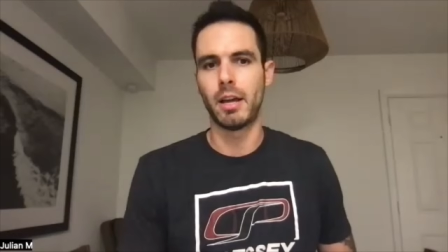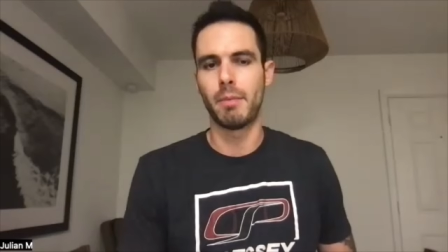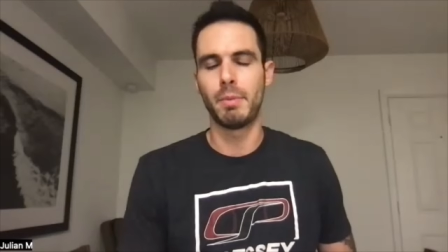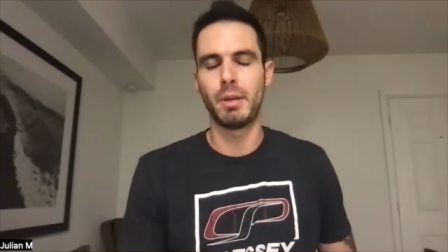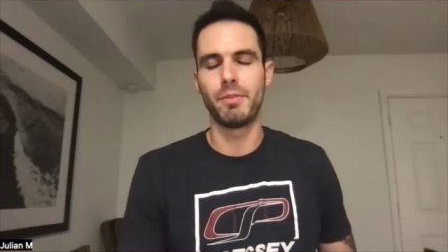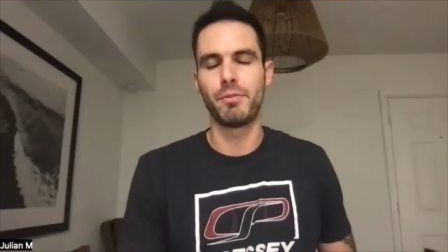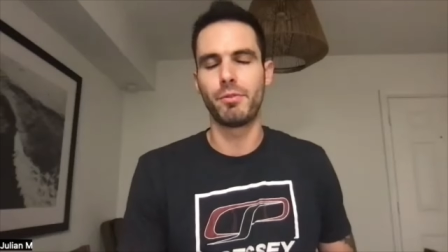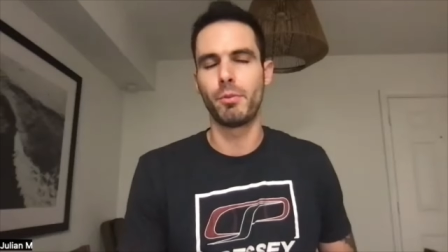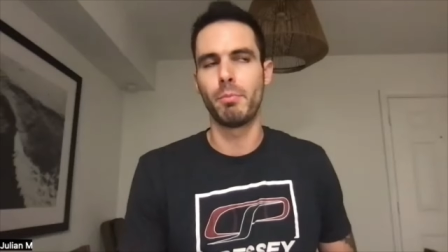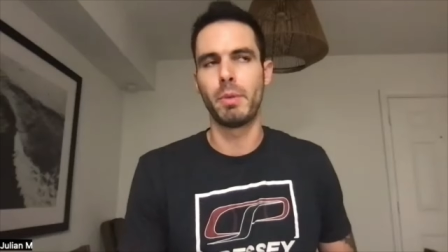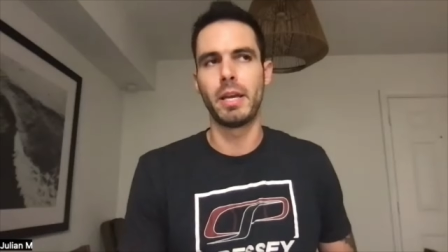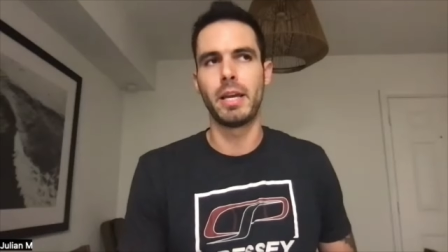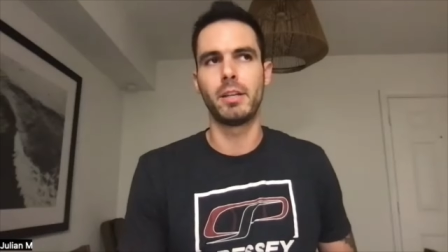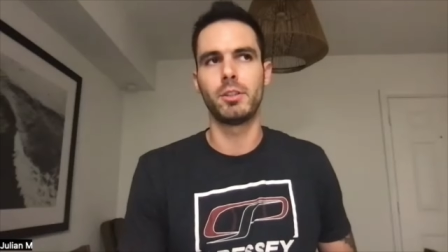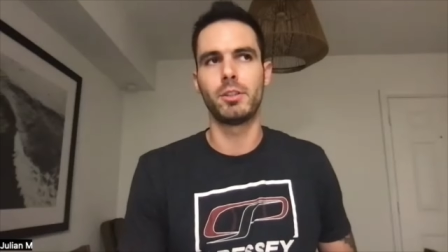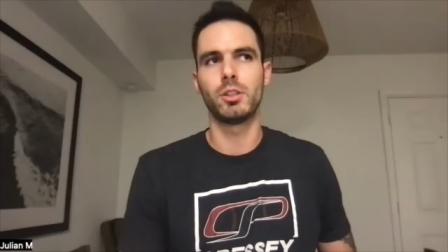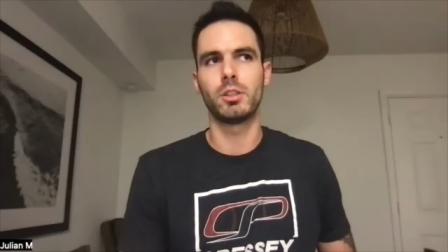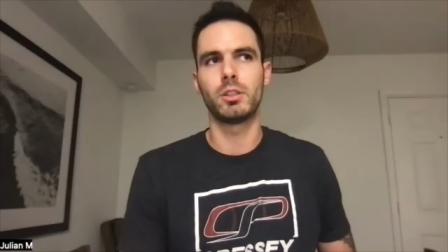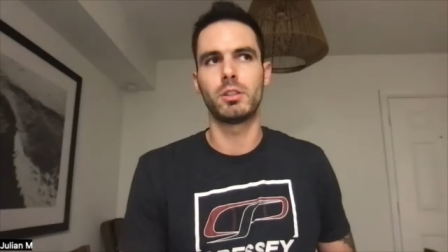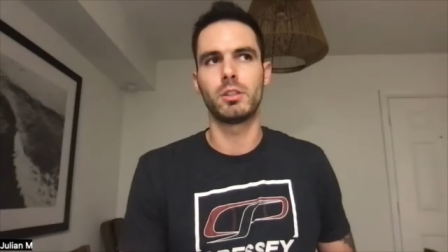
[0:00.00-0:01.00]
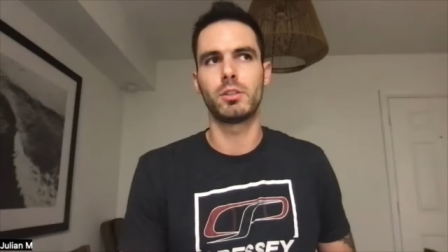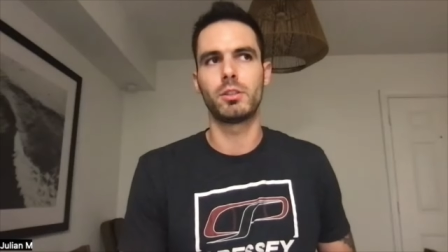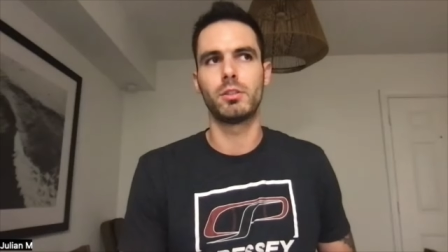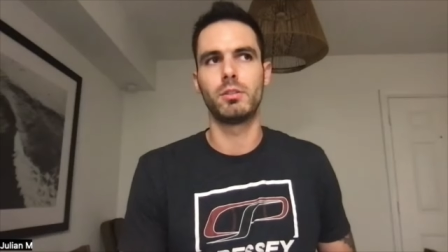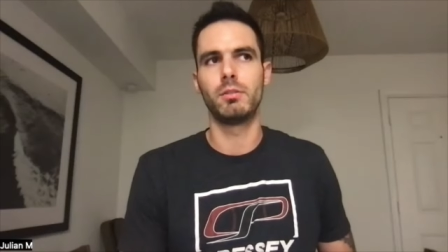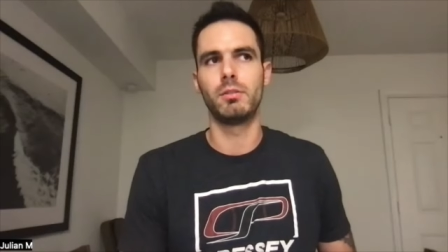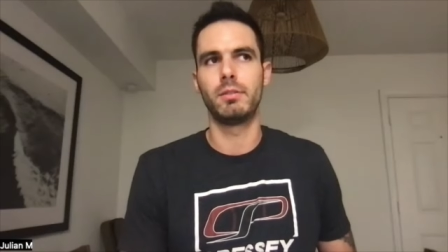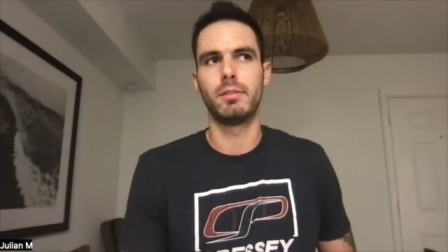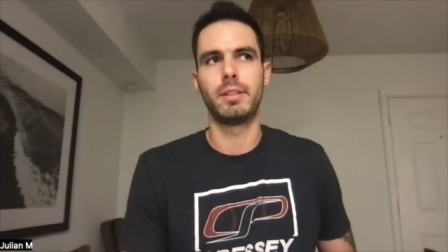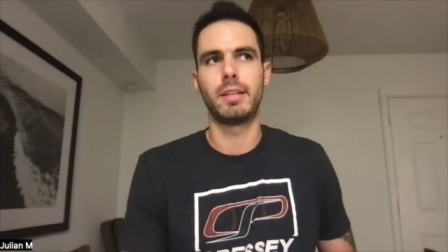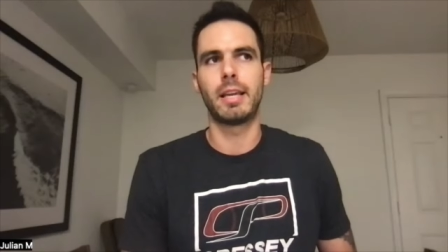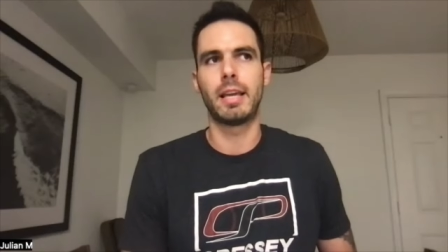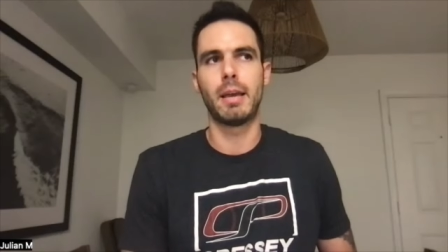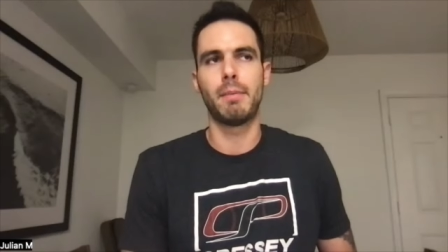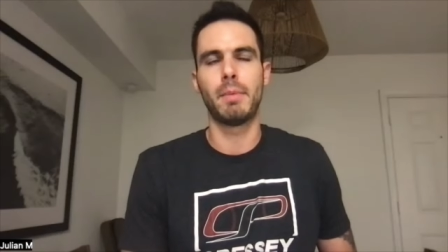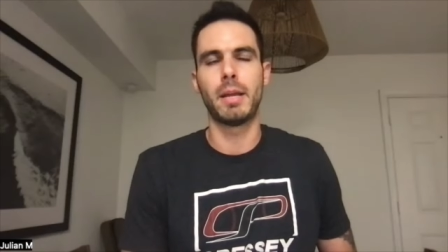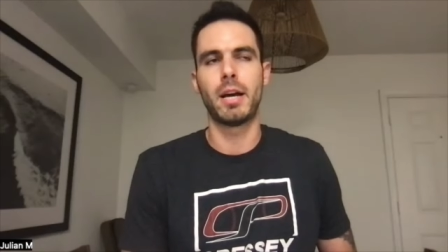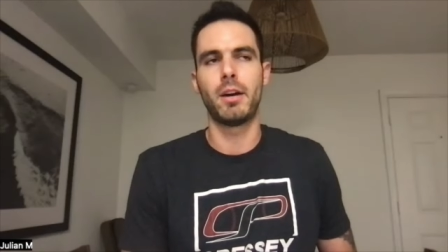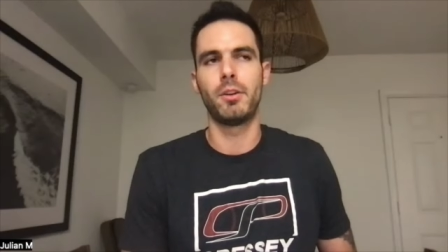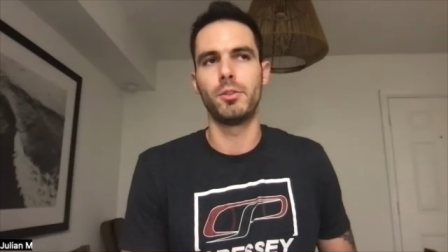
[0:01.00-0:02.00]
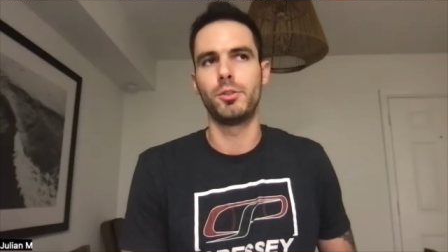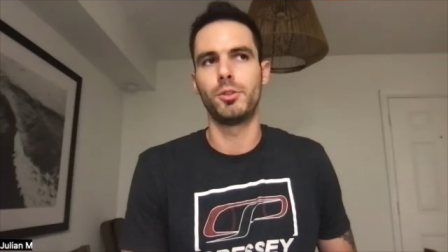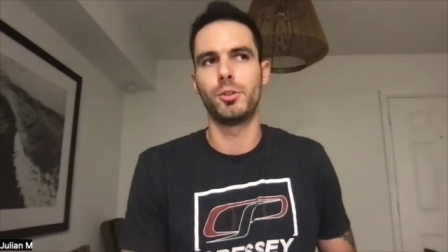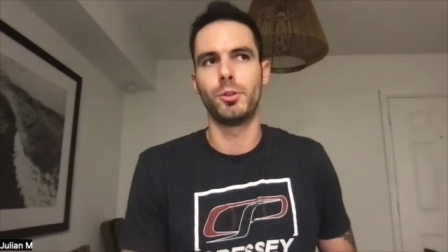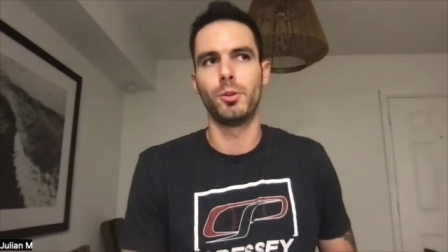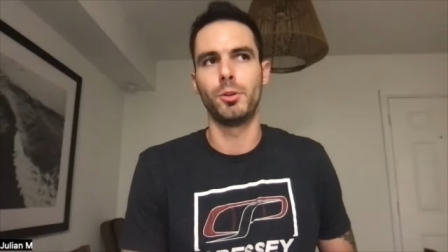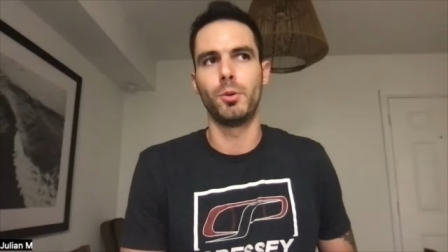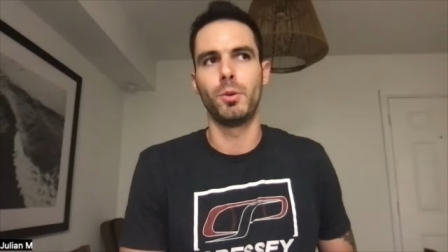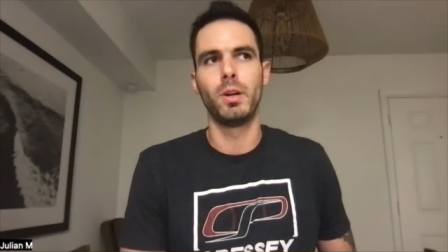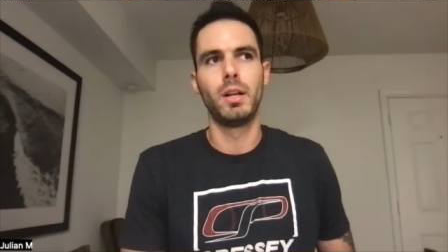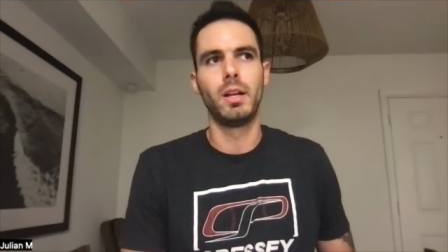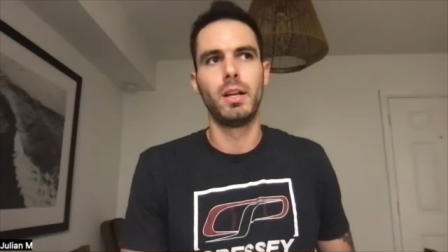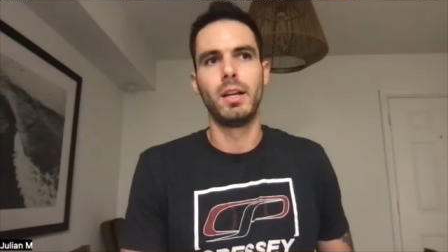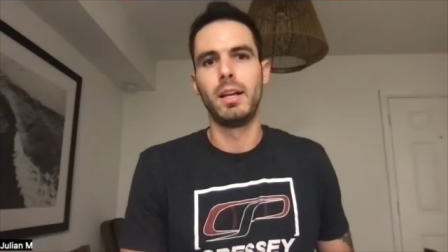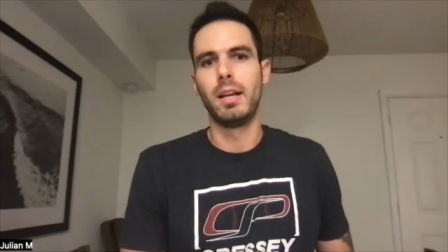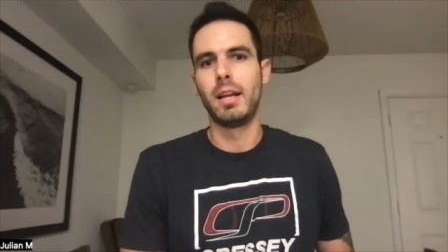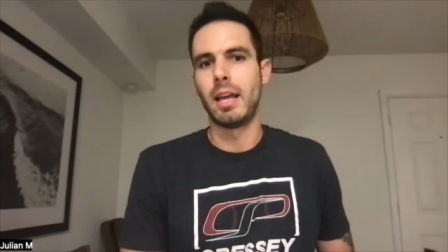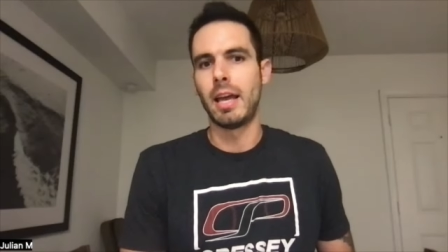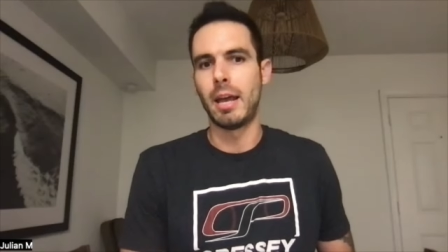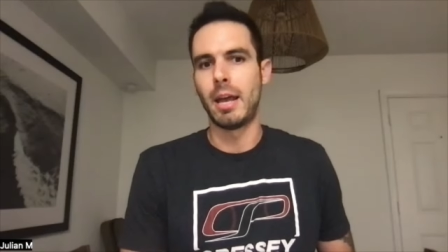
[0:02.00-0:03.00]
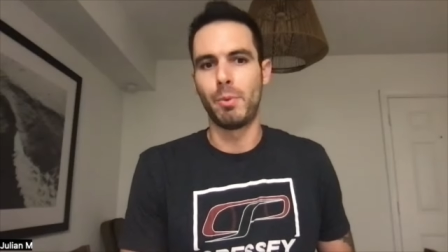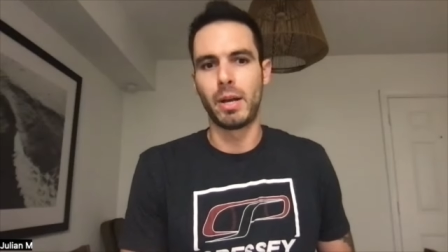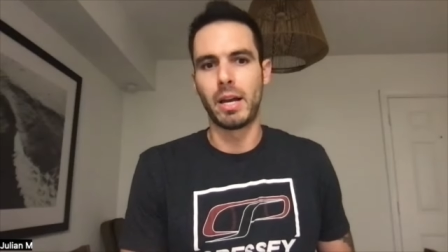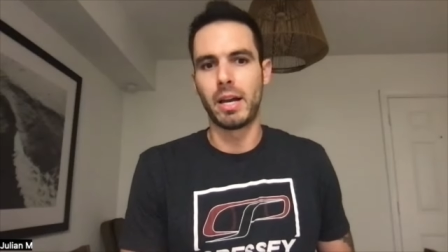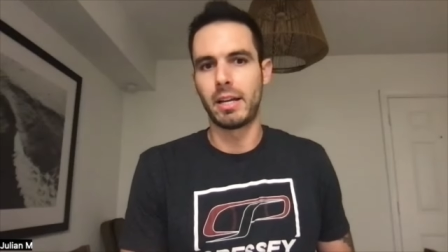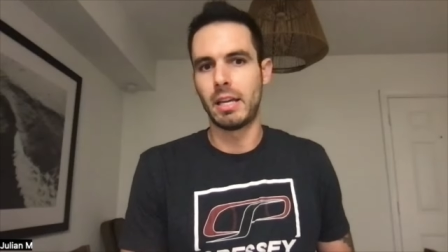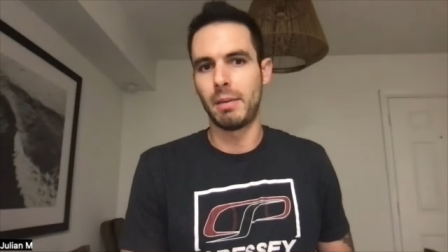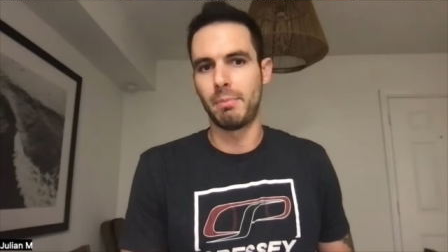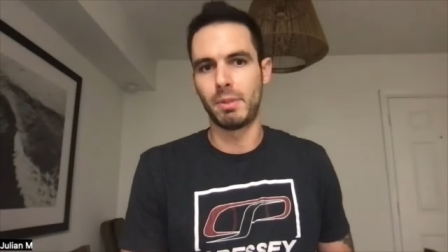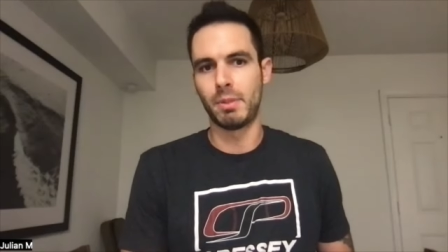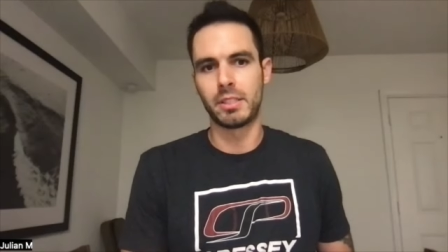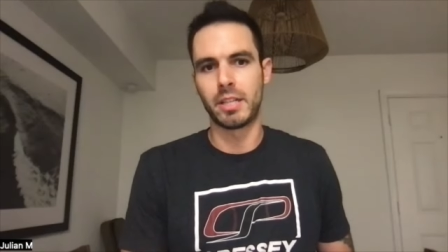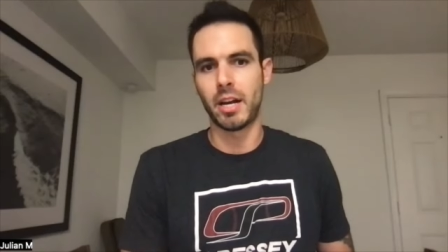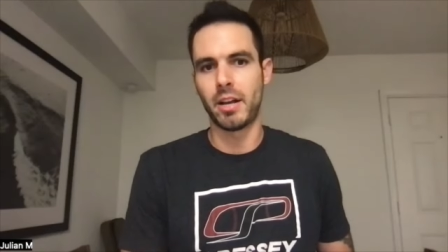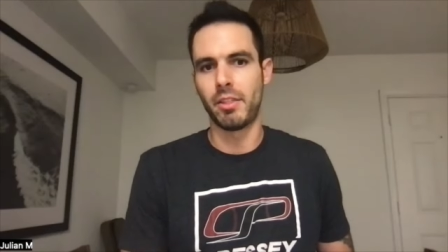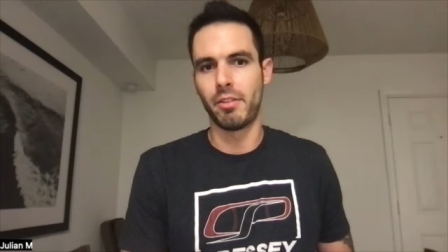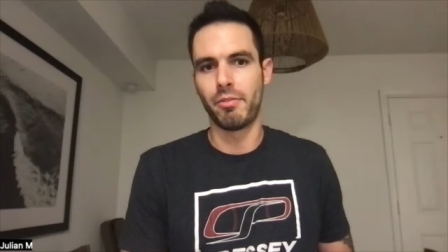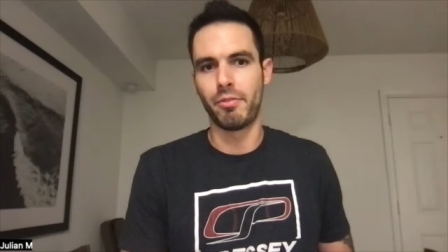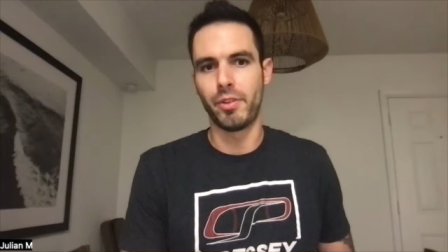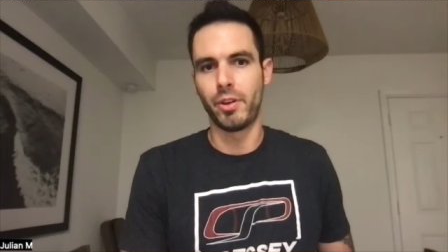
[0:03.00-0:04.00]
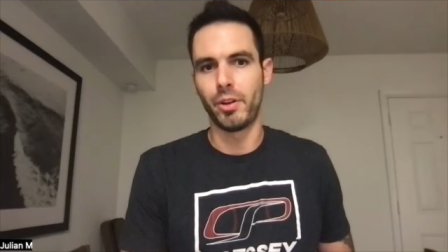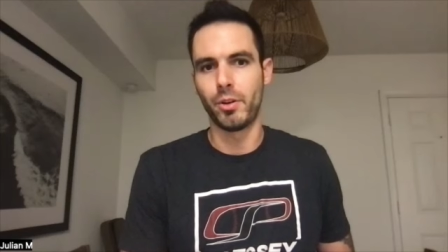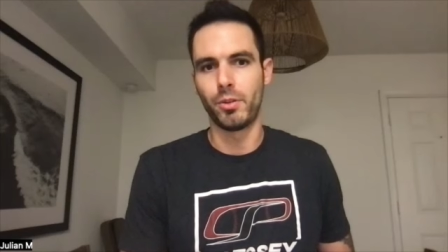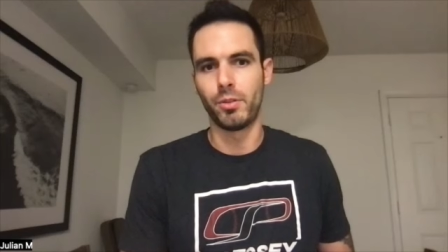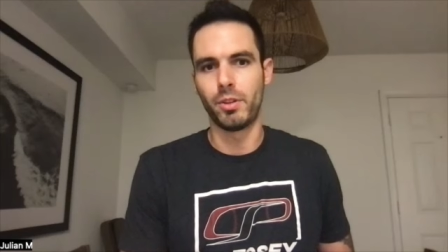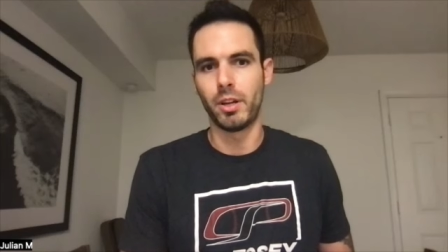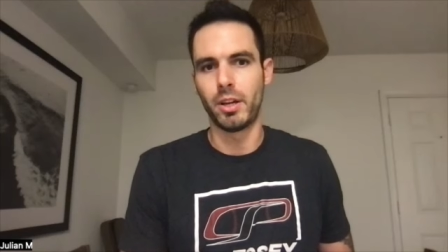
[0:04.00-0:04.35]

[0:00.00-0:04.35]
mean, for me, it just came down to, hey, we got to keep this guy in the field.